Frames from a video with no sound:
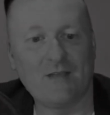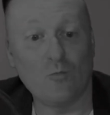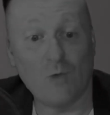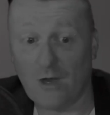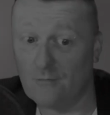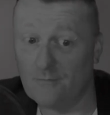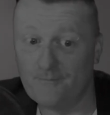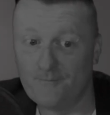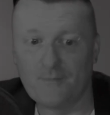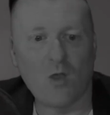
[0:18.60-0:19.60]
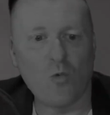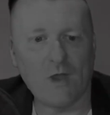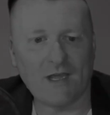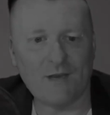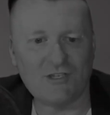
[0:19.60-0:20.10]
well,
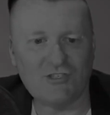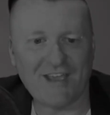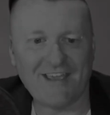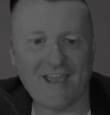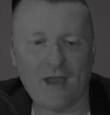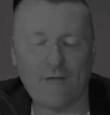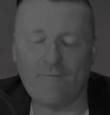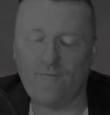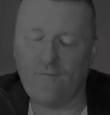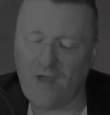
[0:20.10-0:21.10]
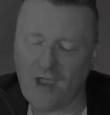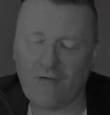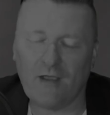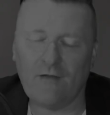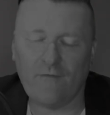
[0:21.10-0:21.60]
we're going to be checking out a
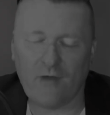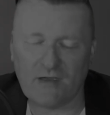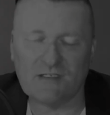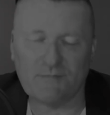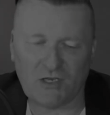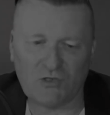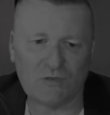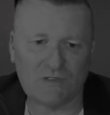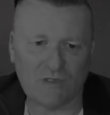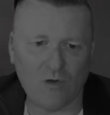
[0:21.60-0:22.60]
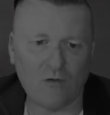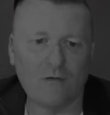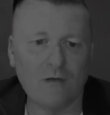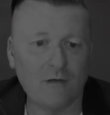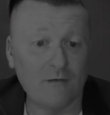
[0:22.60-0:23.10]
very, very special song
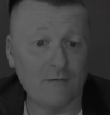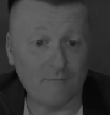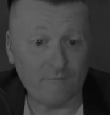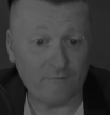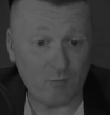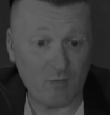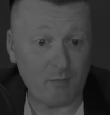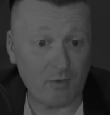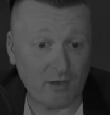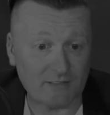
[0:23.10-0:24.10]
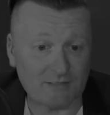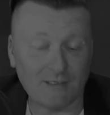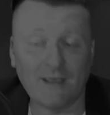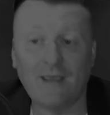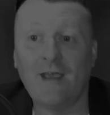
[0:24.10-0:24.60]
for me
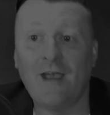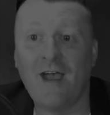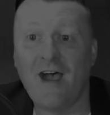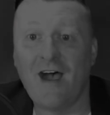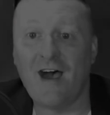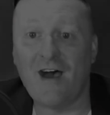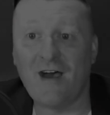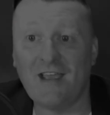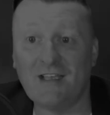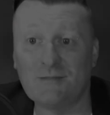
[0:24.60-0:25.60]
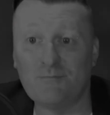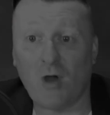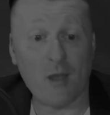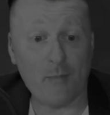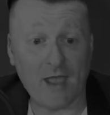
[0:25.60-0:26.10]
personally. It's
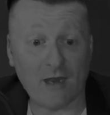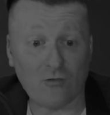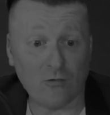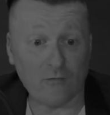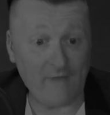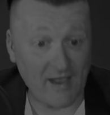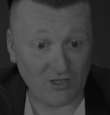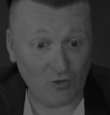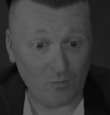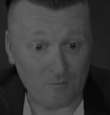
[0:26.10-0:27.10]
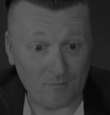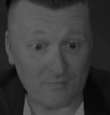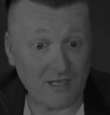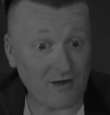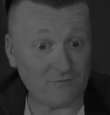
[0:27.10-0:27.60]
by a band called Vacuum
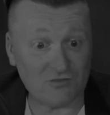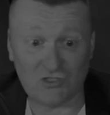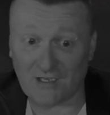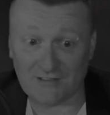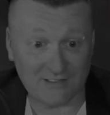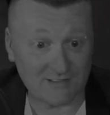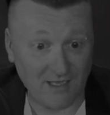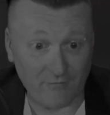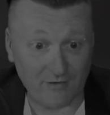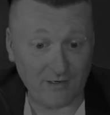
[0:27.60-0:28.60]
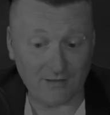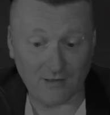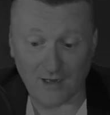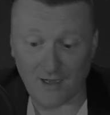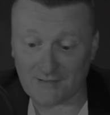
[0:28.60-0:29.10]
that I've just discovered in the
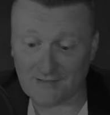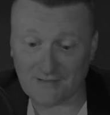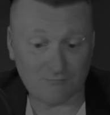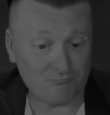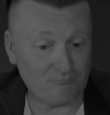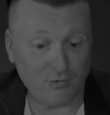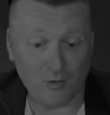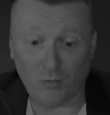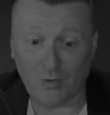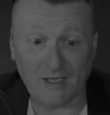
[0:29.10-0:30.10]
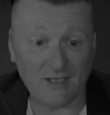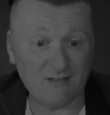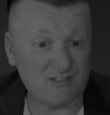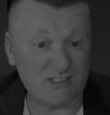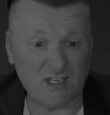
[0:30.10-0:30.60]
last probably
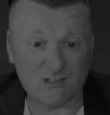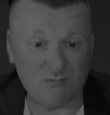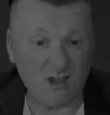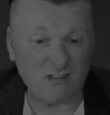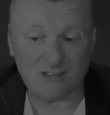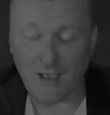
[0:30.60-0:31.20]
6 months,